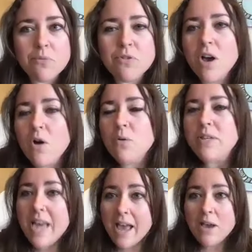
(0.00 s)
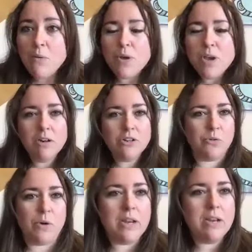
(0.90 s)
So today we are
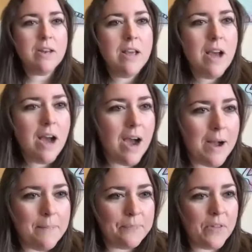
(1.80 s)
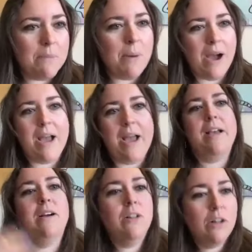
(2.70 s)
joined
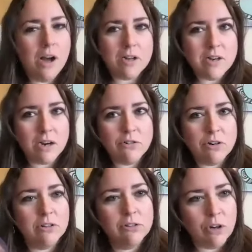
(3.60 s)
by Dr.